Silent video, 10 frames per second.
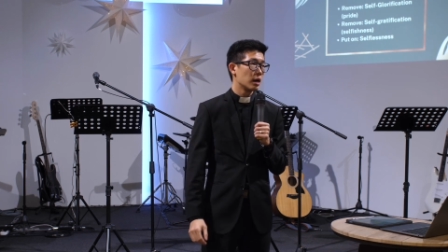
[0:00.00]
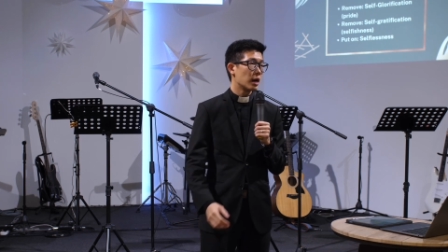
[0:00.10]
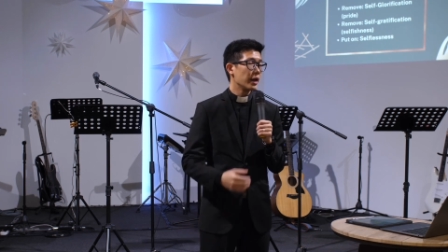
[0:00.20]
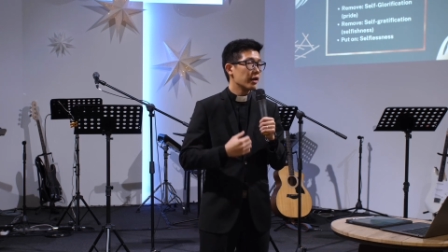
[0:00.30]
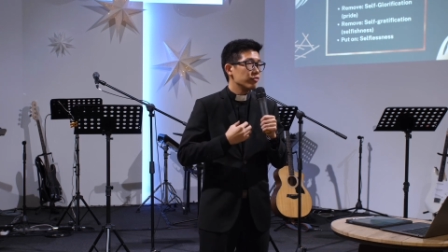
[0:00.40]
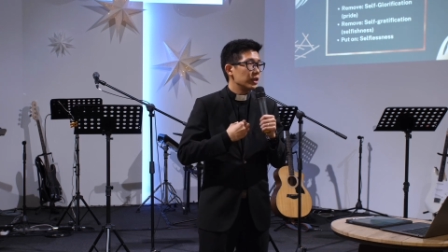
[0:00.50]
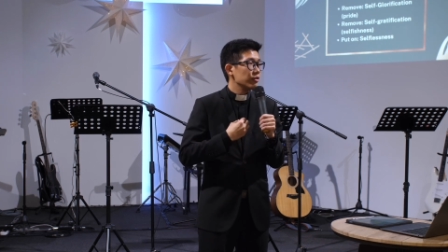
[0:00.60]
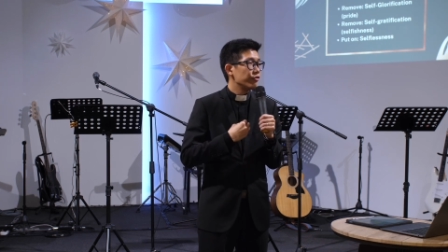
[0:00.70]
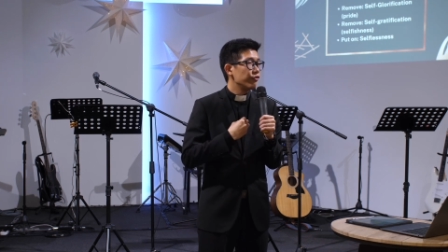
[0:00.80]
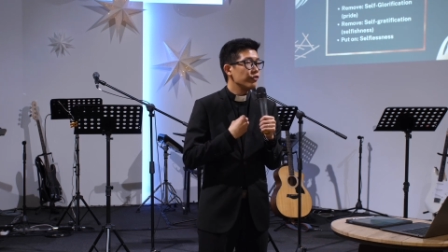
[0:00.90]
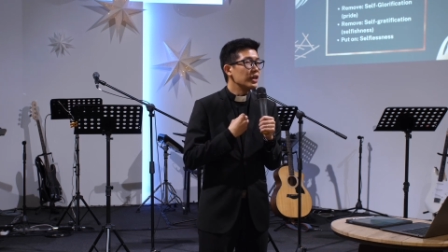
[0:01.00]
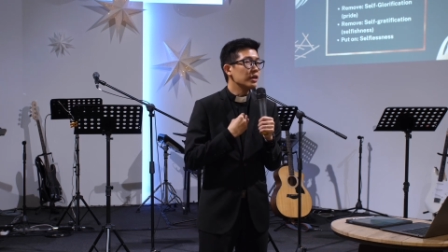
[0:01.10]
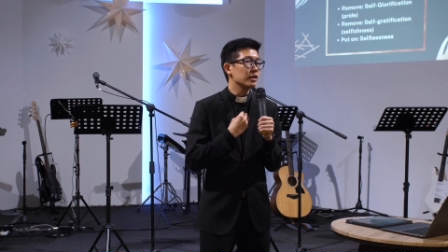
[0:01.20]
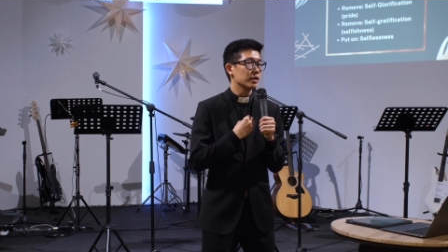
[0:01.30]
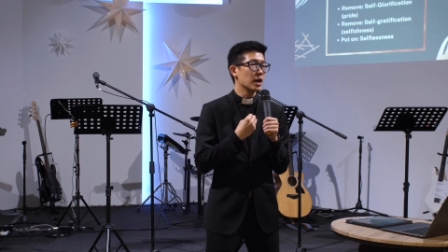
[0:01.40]
I have that
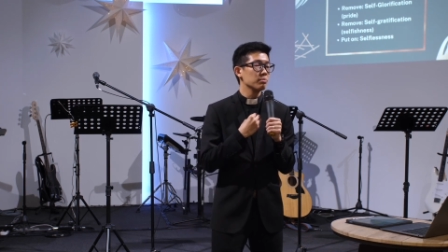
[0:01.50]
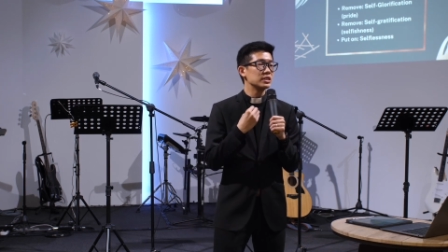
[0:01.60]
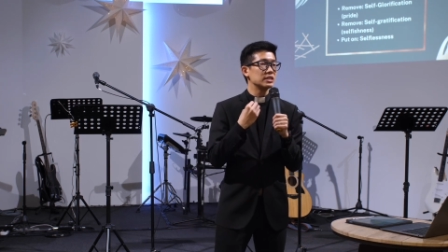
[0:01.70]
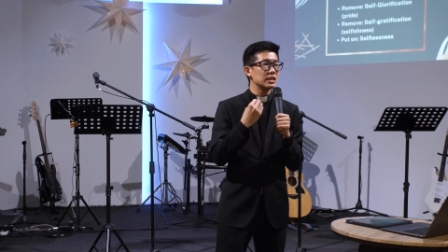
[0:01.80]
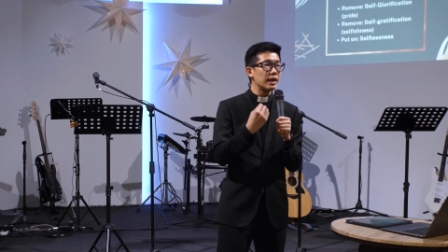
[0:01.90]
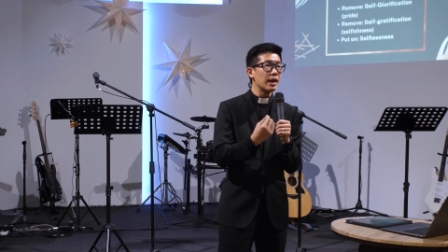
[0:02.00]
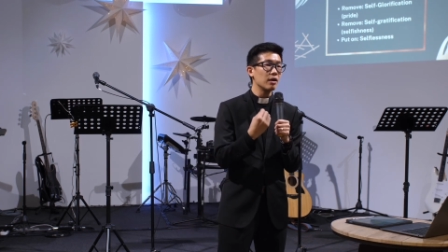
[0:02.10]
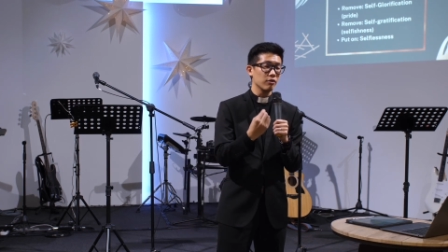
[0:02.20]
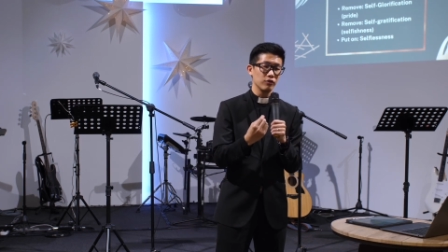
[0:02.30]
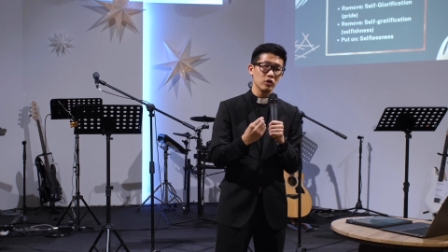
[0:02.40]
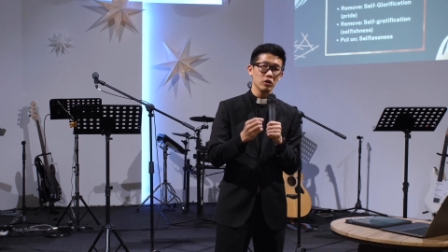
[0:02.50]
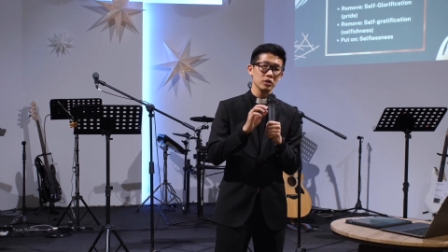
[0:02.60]
fear. I'm scared of God.